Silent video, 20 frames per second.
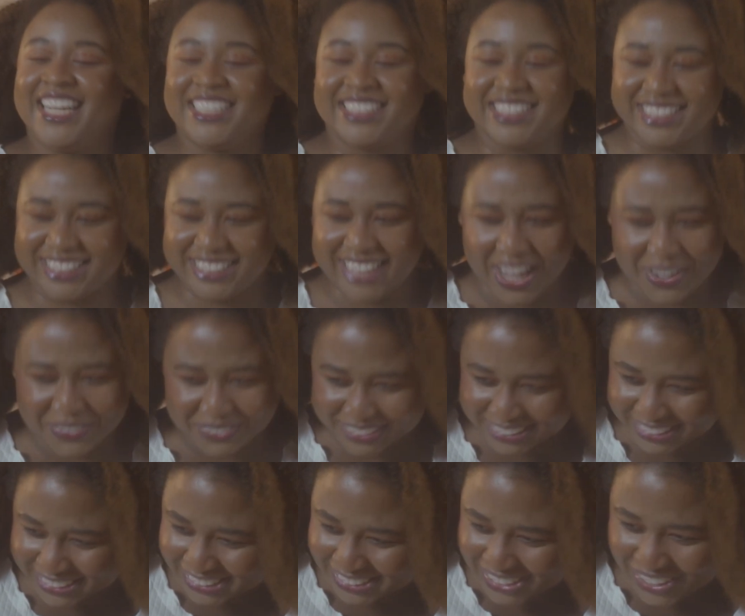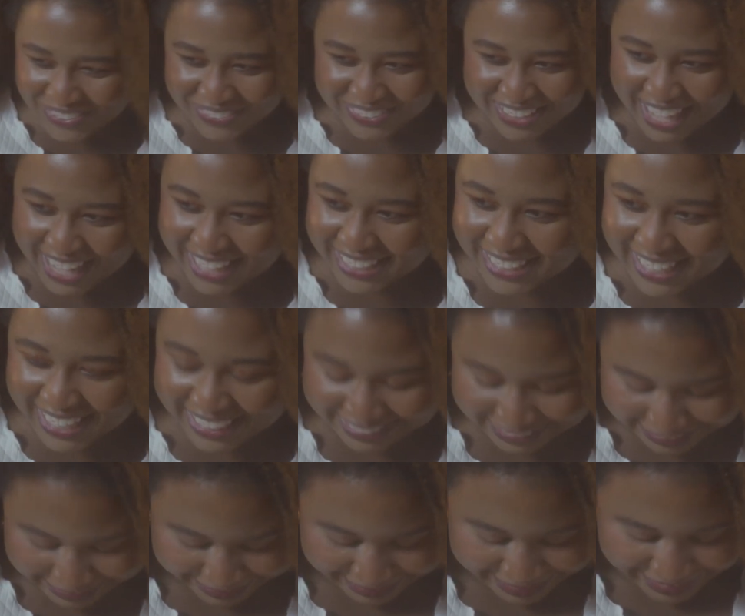a necess- that was so not
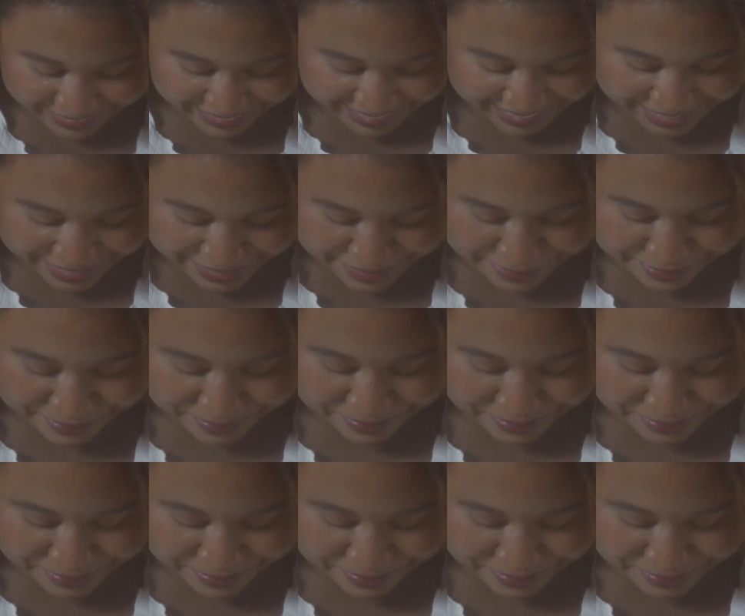necessary.